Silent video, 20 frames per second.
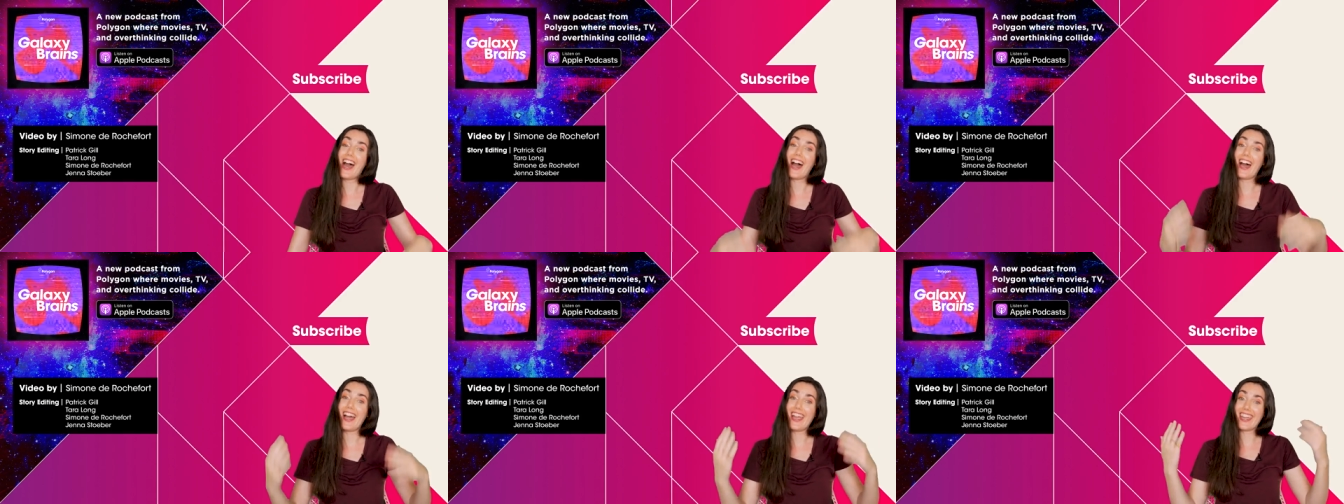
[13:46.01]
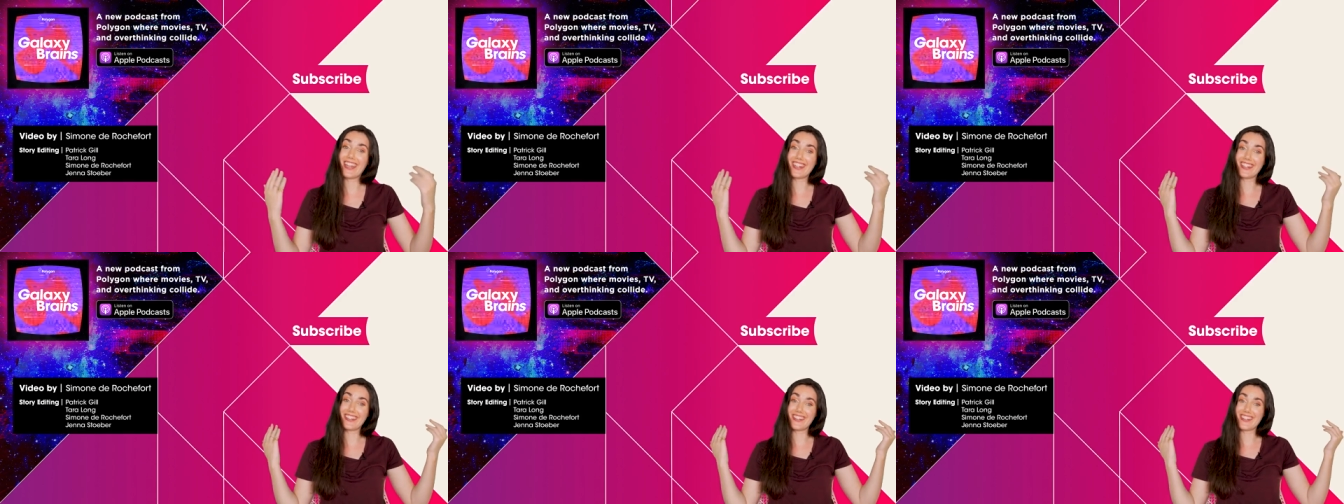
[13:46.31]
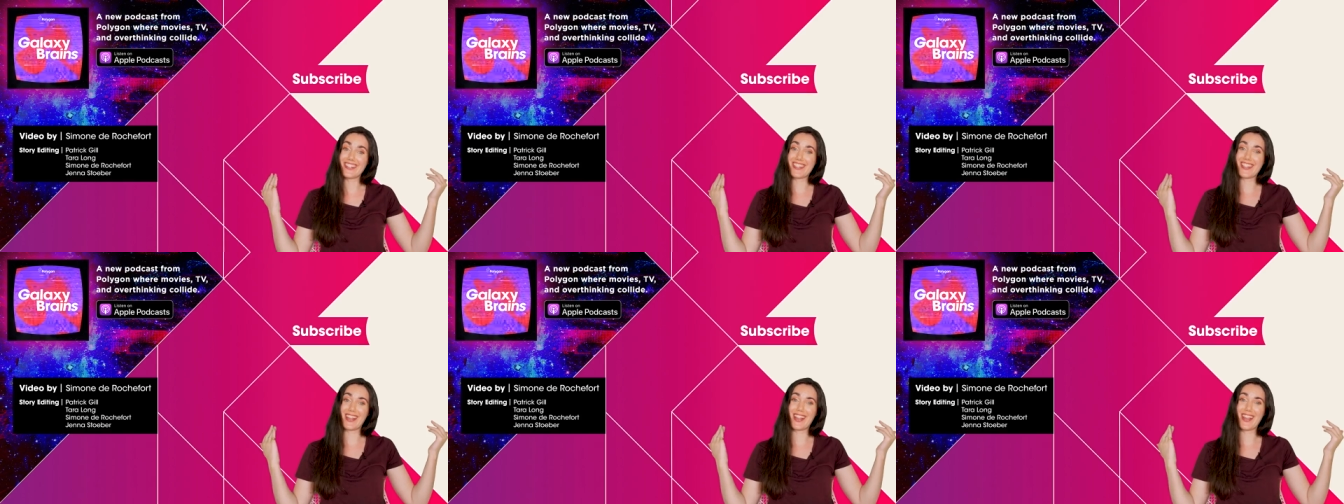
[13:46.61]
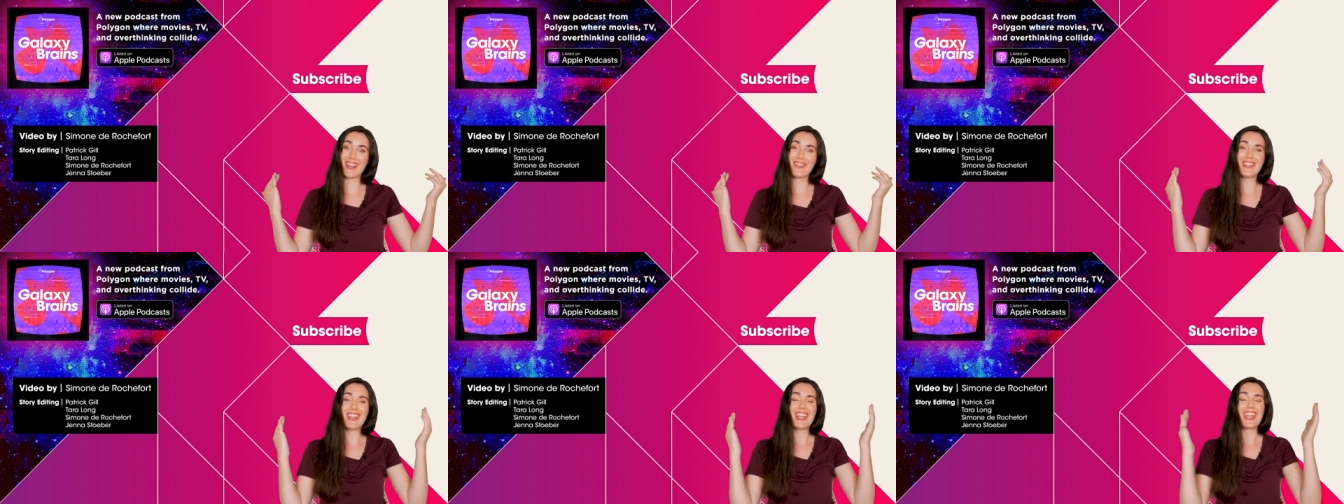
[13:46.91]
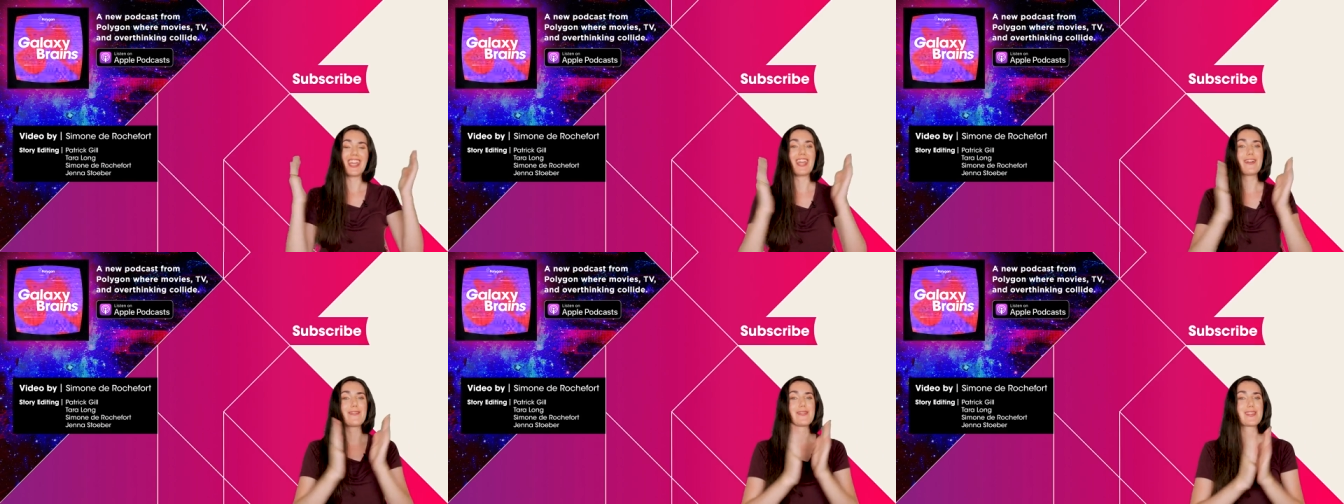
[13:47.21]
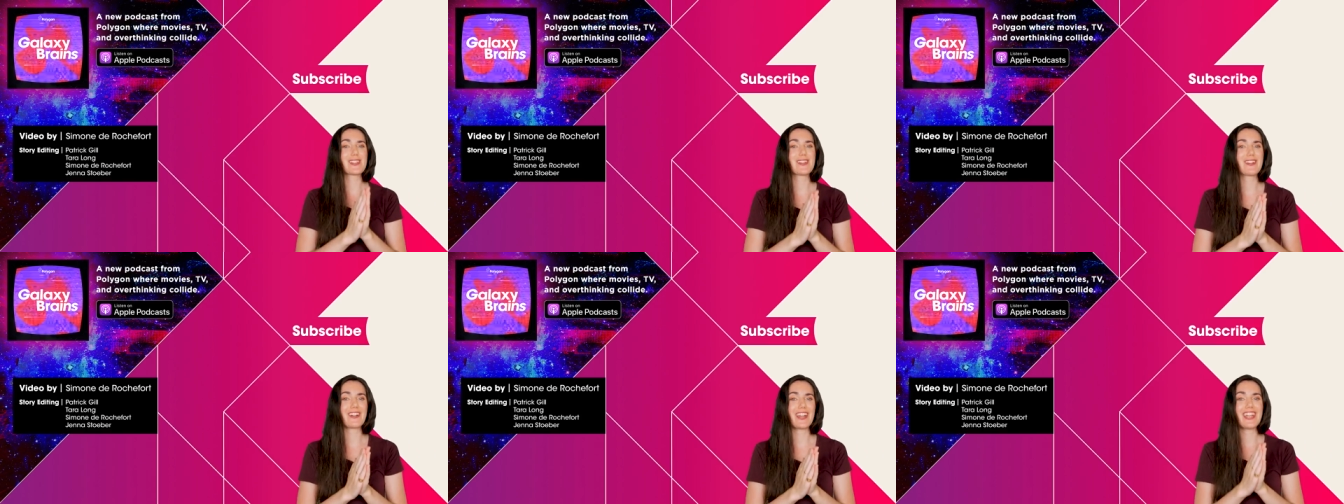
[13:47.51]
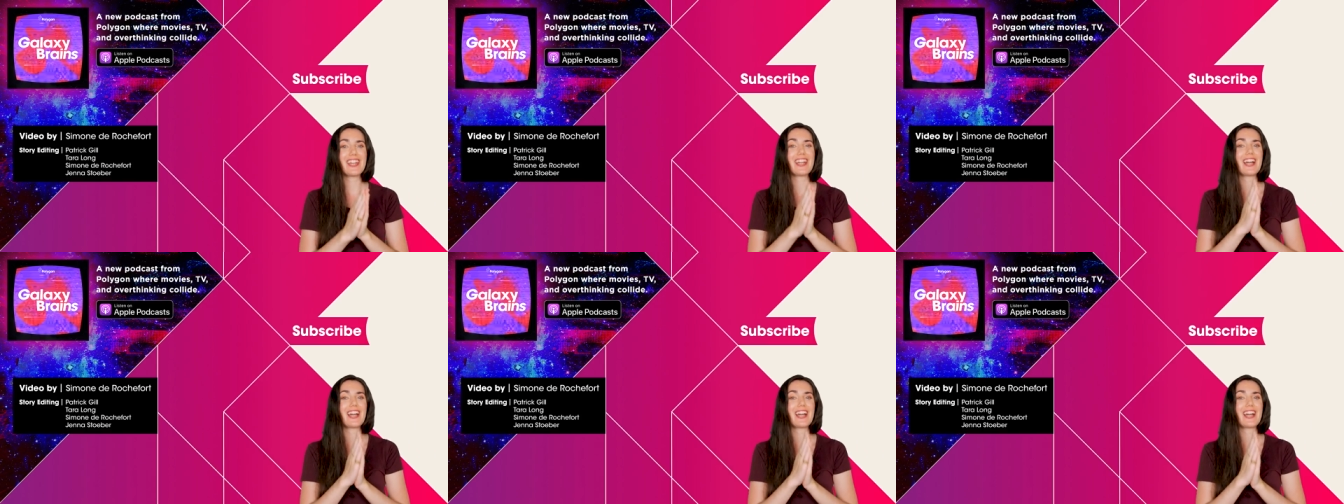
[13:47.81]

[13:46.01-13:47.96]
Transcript: I had a good time. It was great.